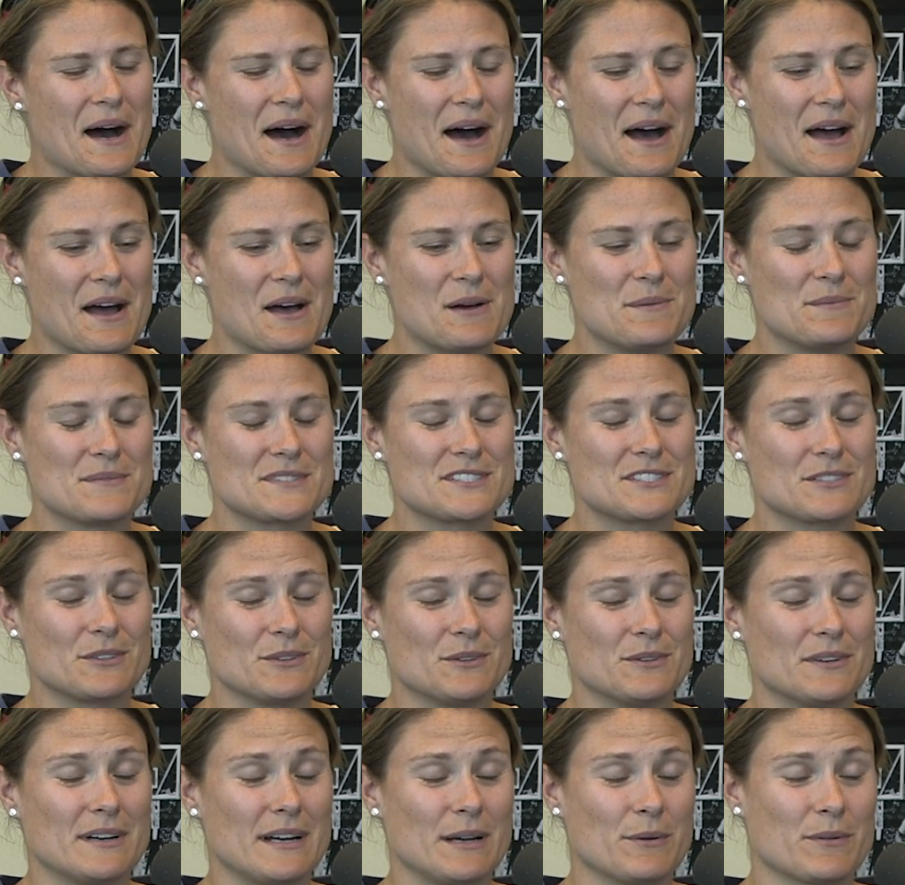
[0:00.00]
Um,
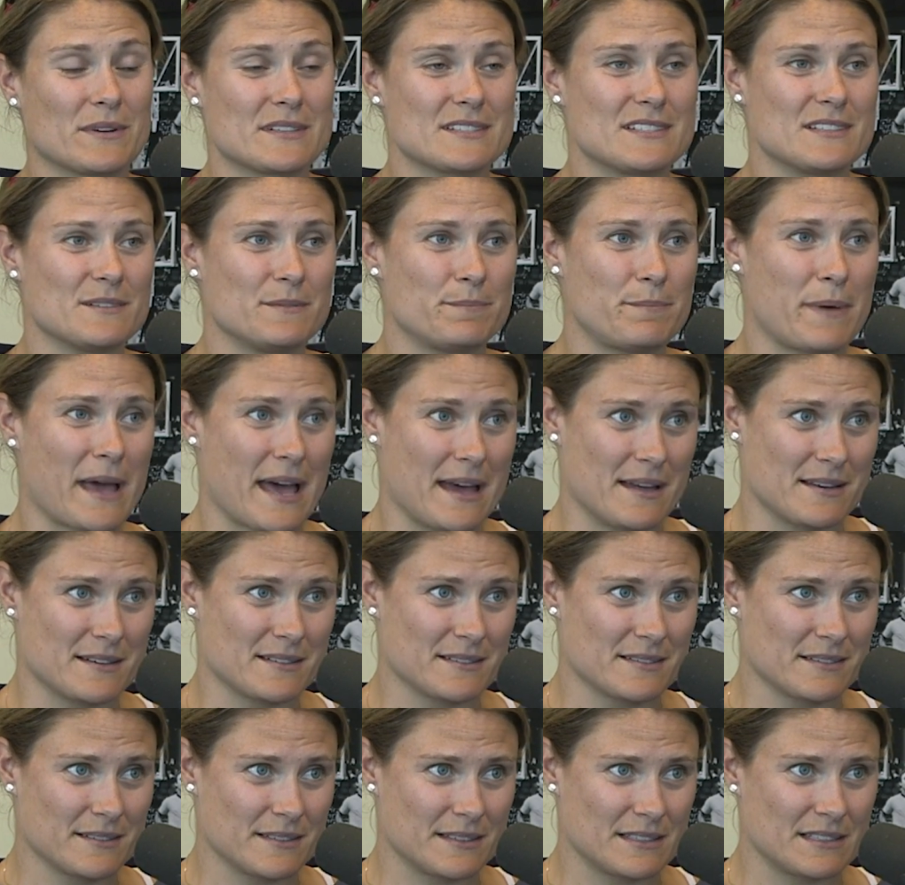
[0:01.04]
so I went to
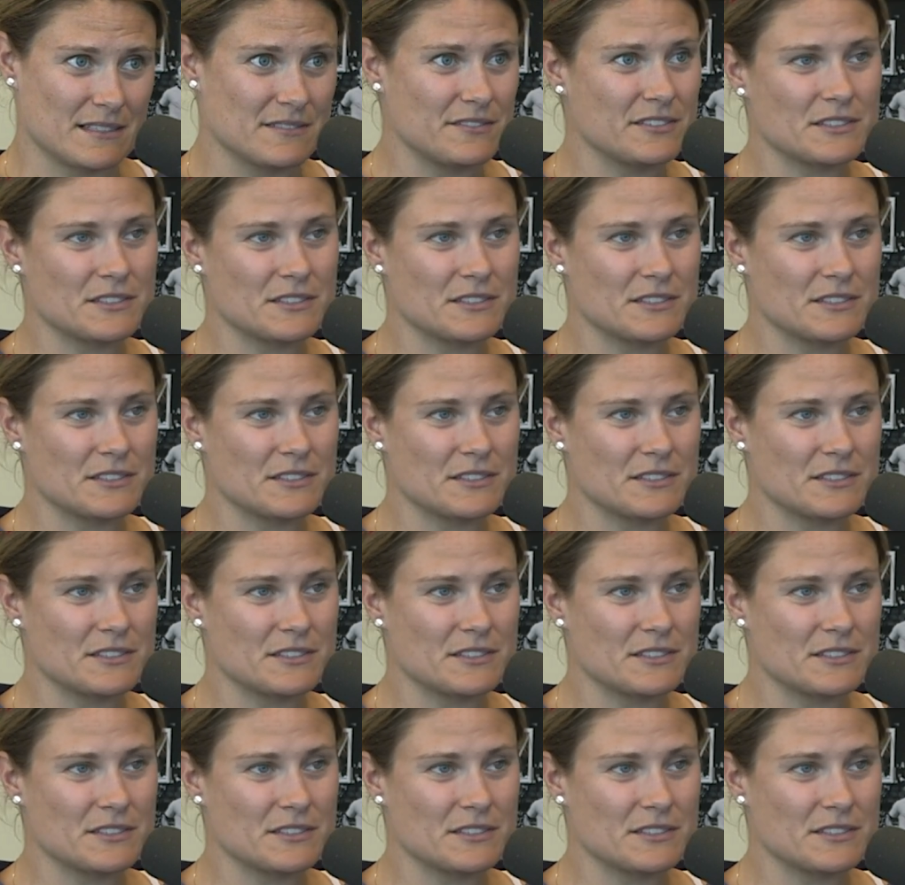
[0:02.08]
Penn in